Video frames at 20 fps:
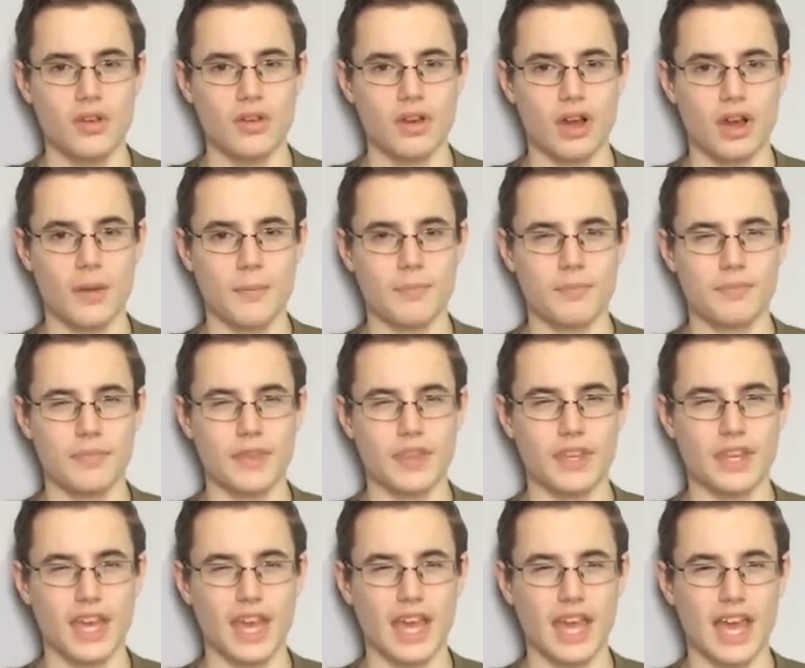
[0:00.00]

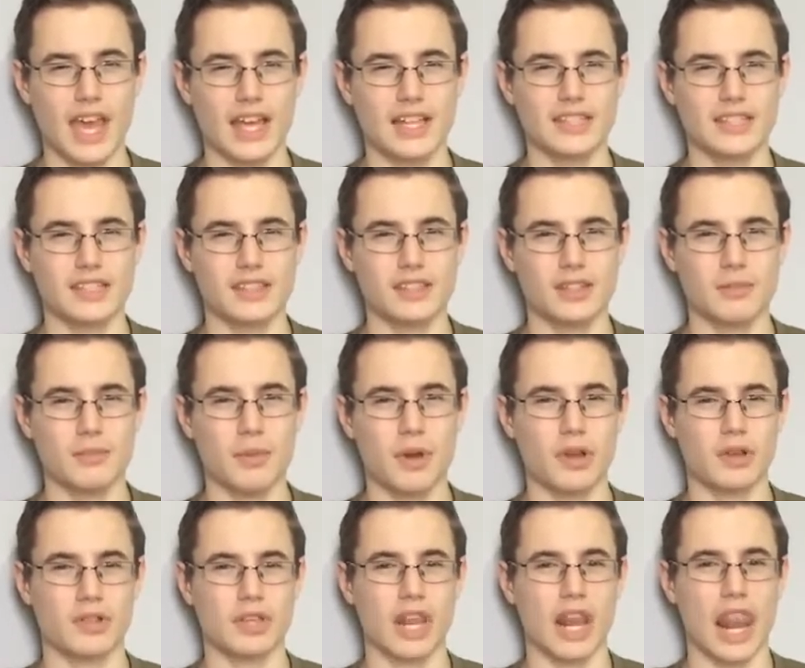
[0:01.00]
That has the
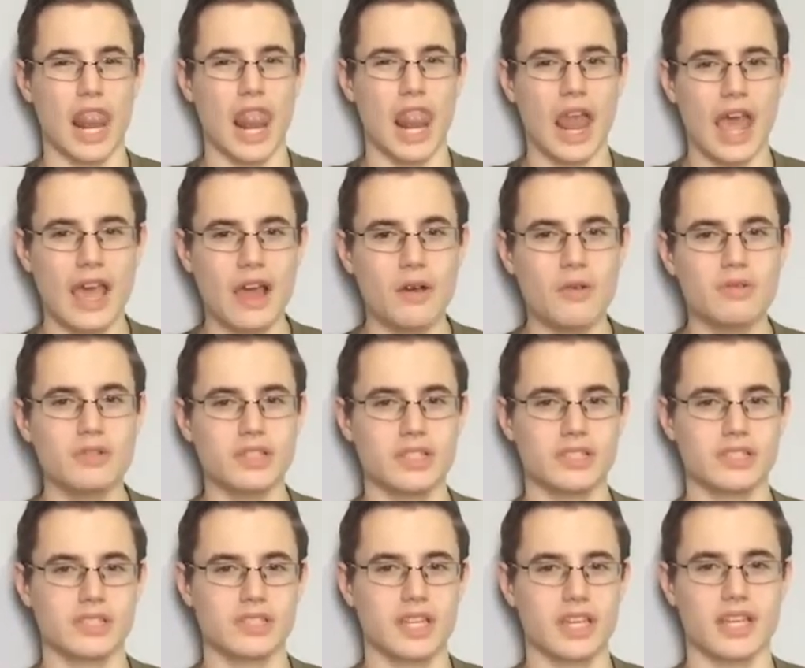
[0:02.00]
most
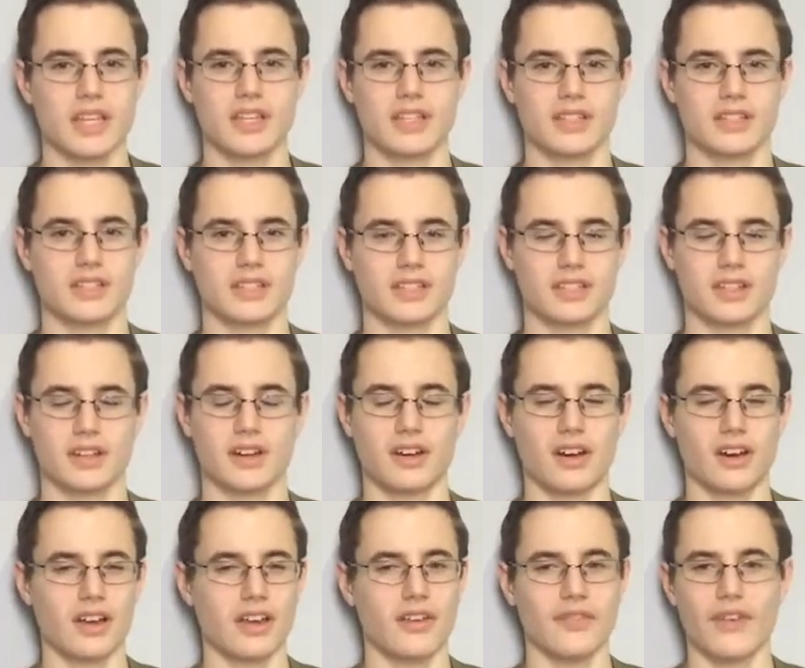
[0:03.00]
loudest station start
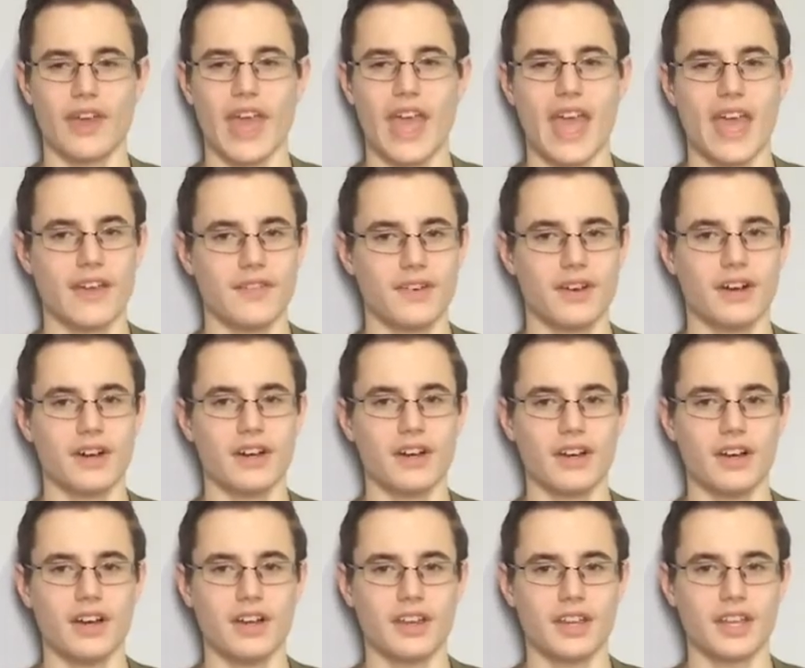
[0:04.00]
I have ever heard.